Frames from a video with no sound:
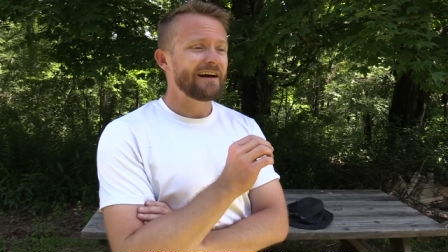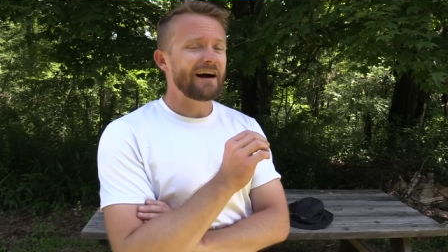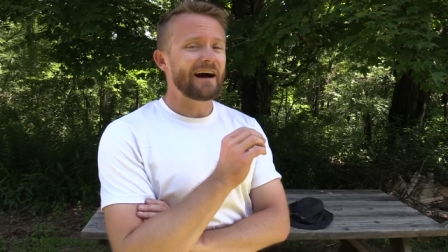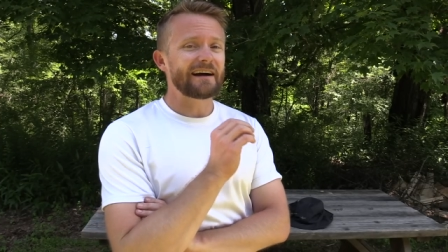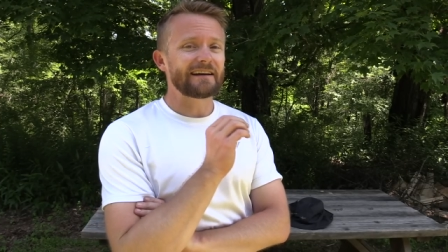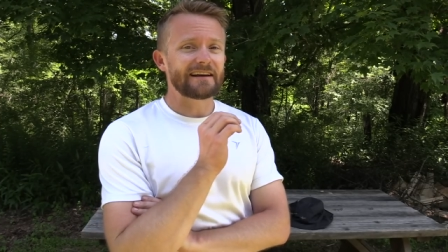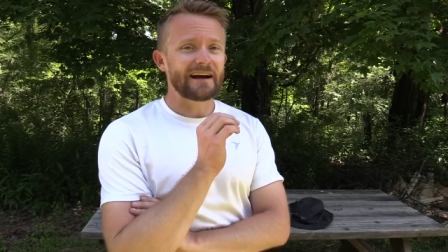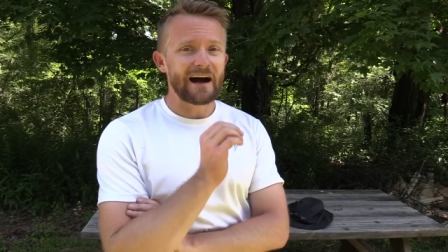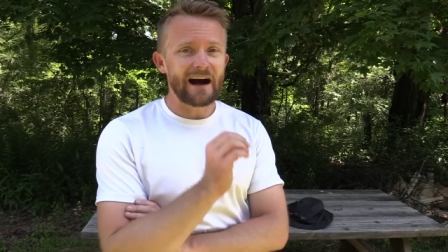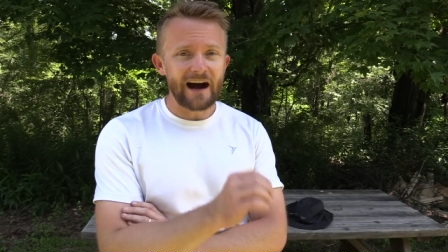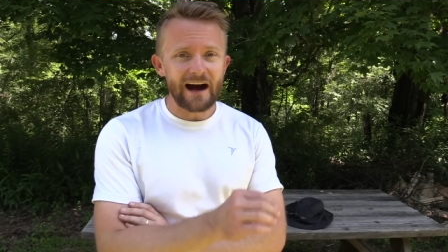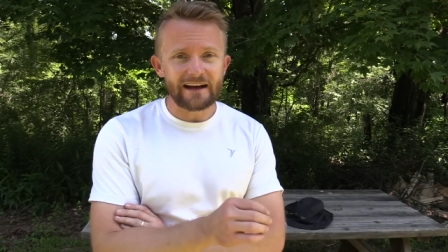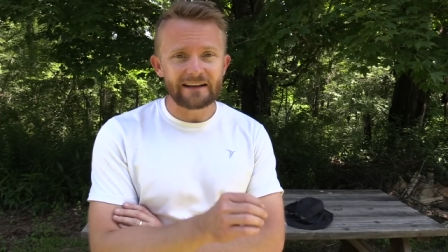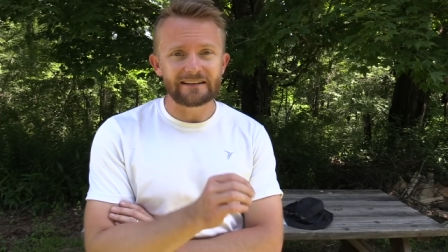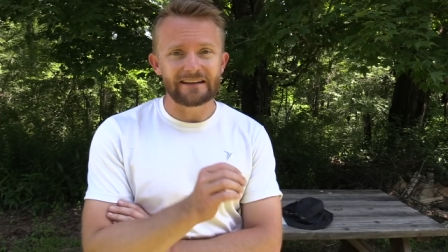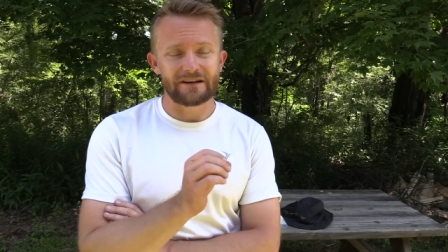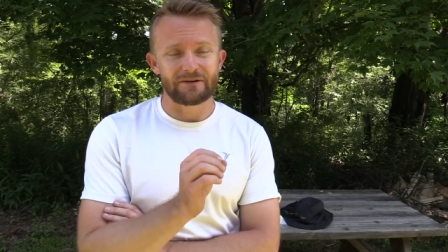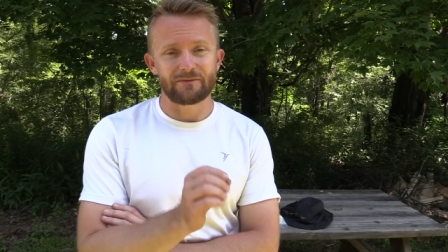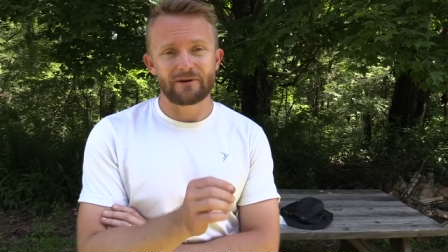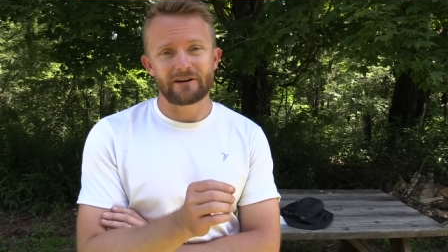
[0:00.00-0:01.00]
I
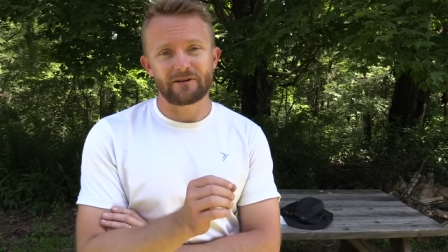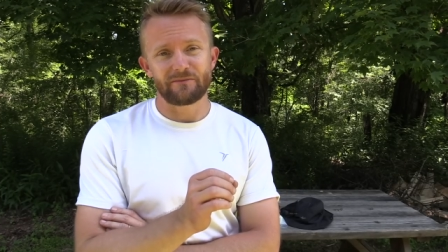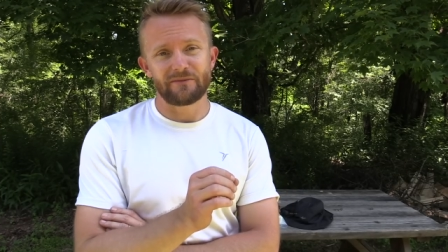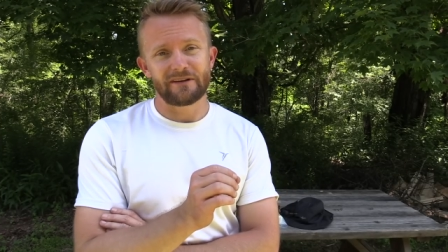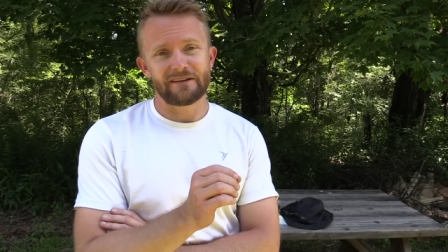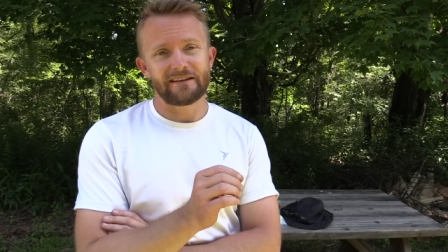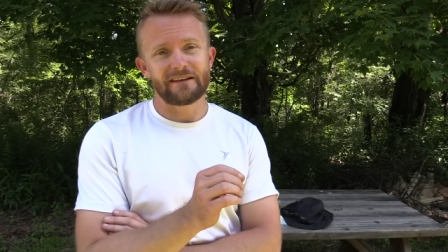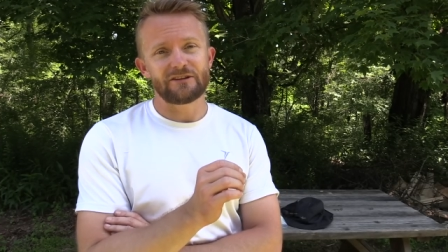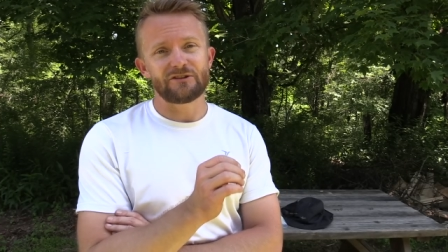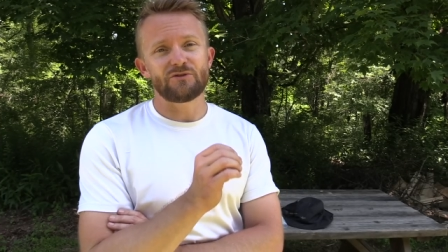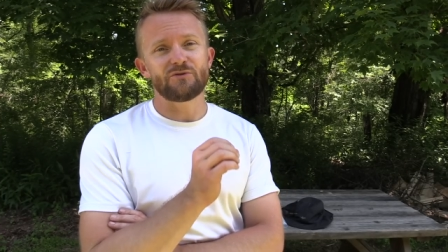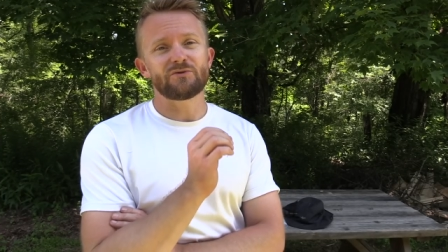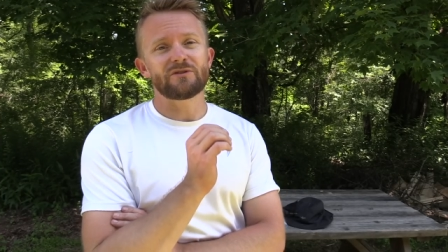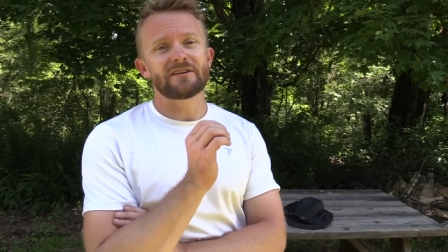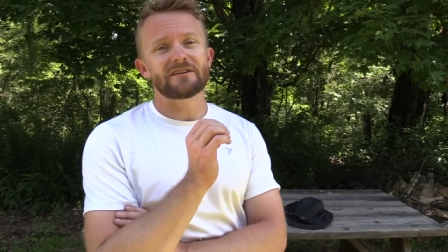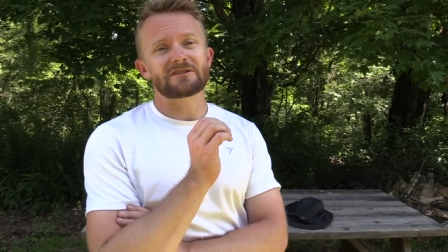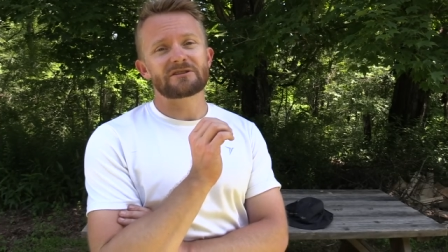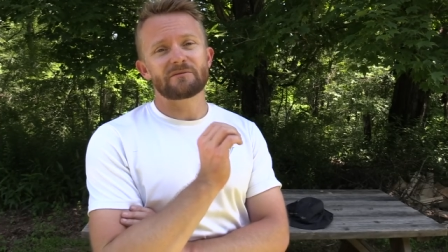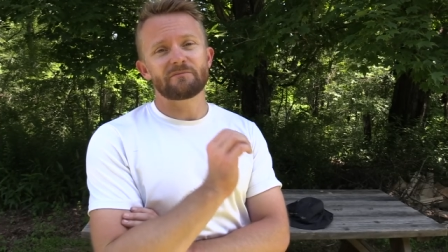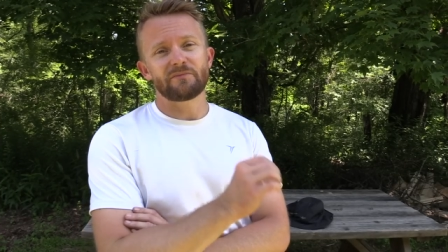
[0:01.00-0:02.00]
highly recommend that you
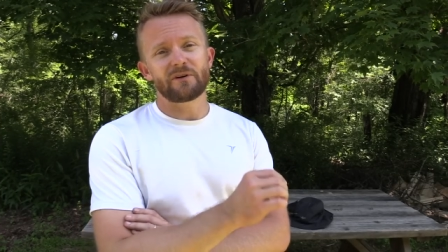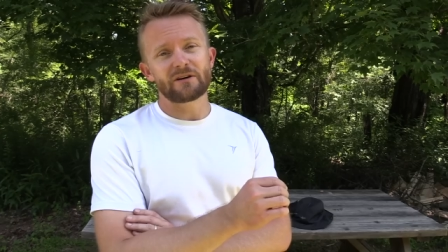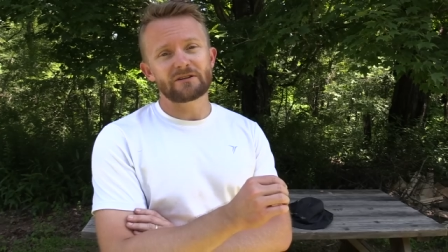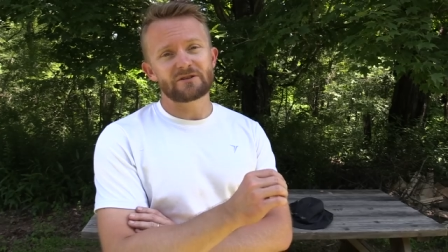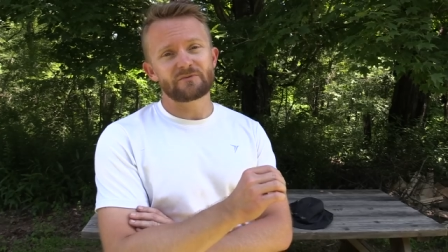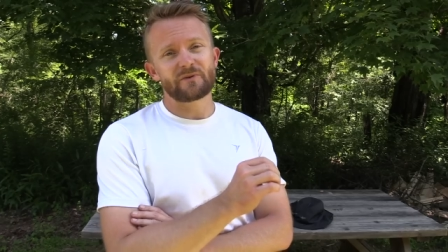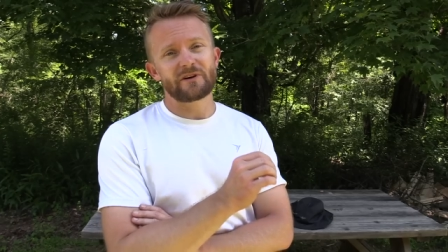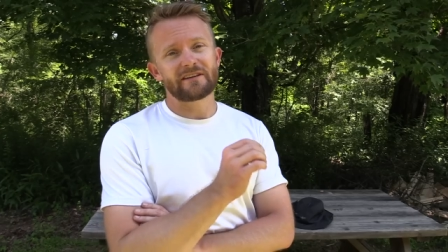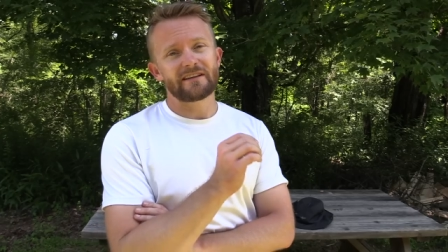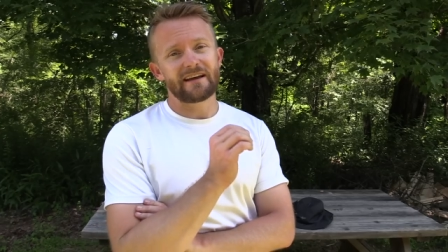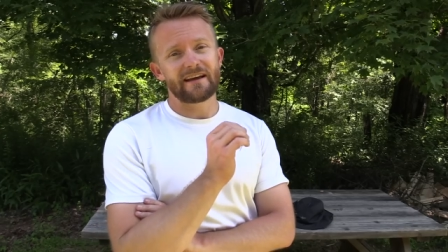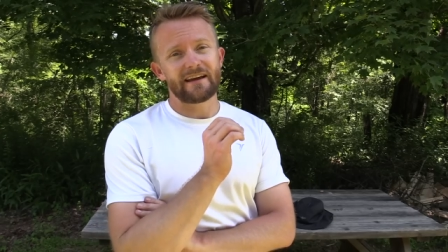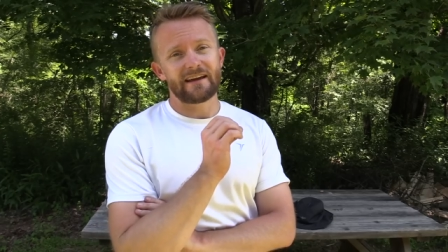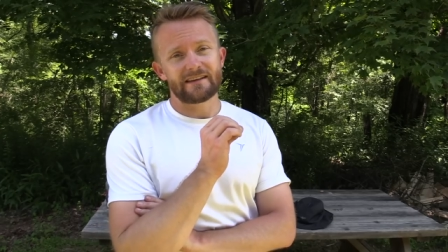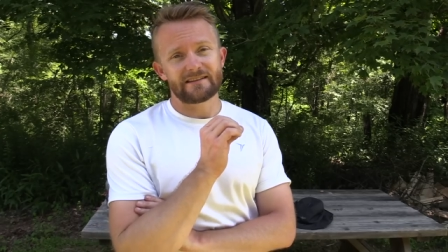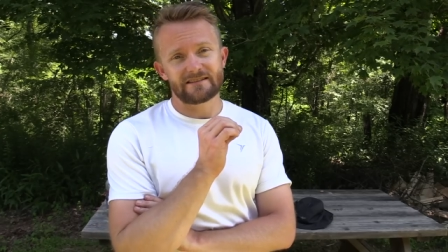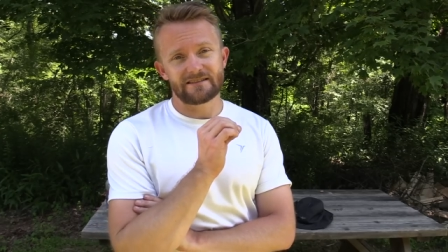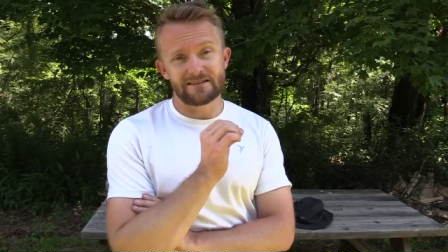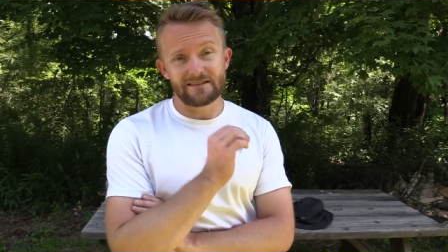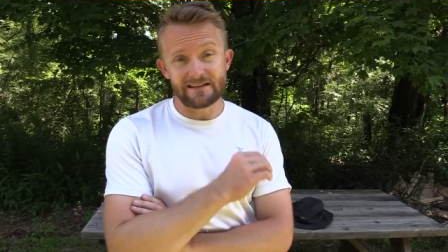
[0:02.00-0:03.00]
get some bug spray that
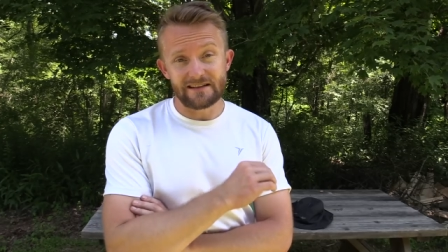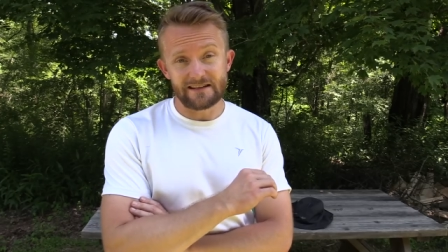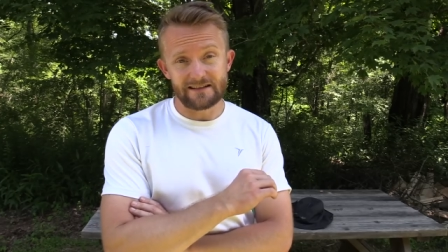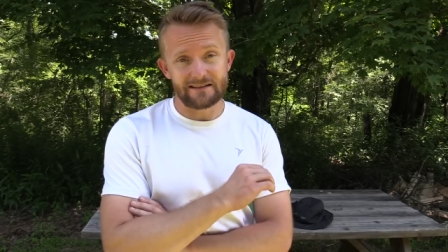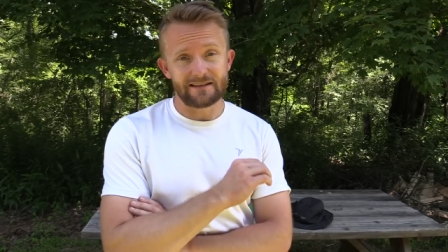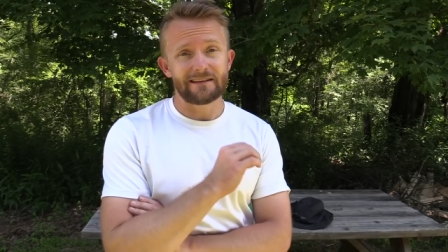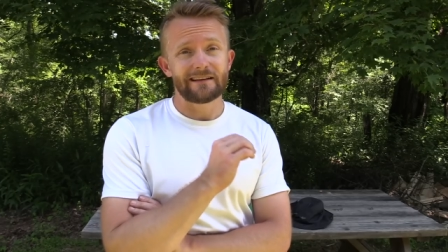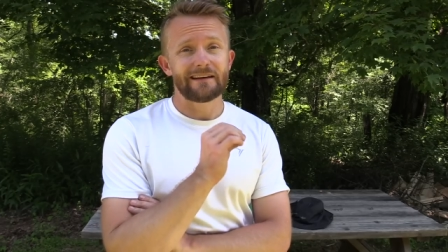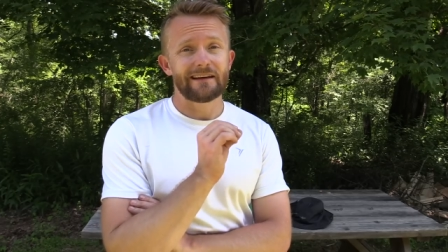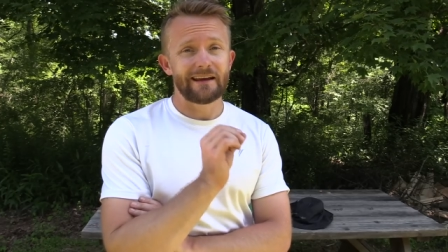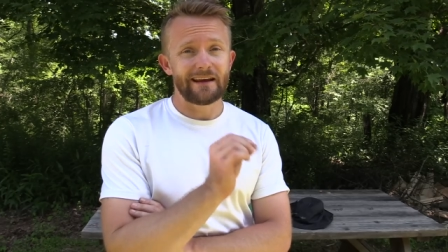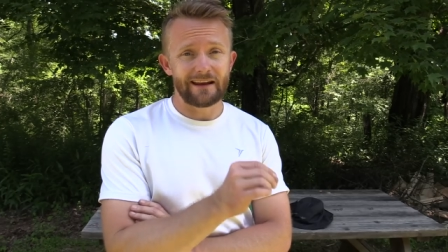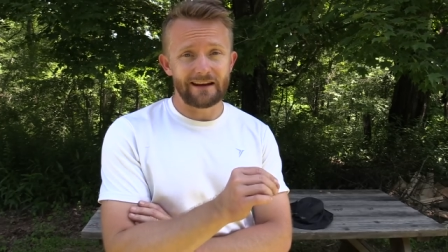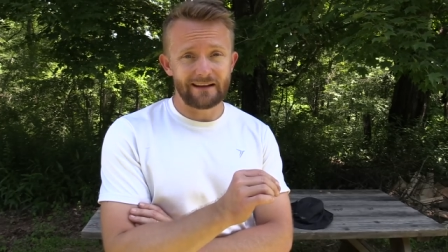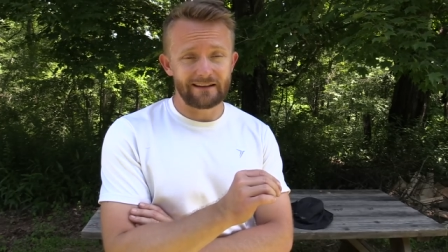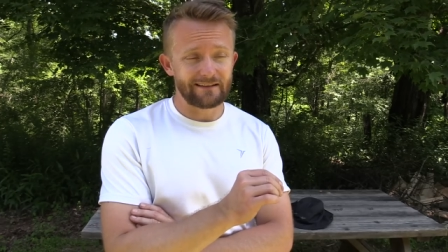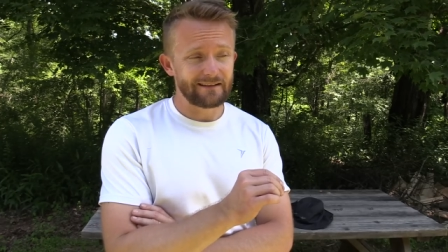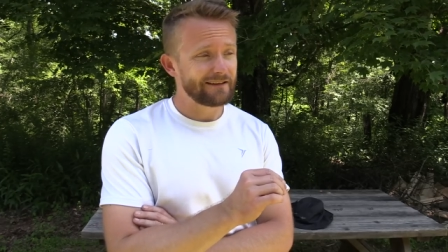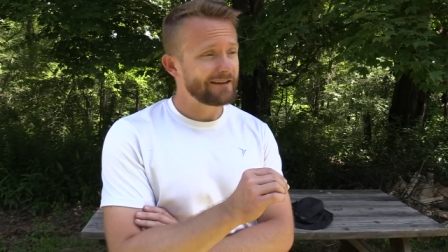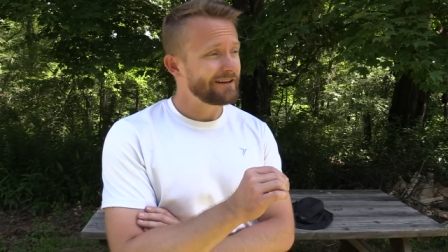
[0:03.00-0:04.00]
has DEET
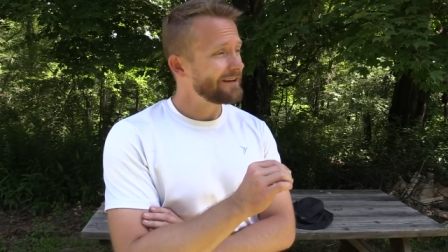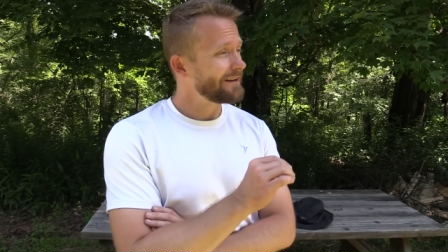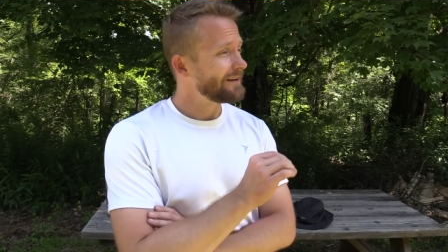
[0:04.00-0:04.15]
in it.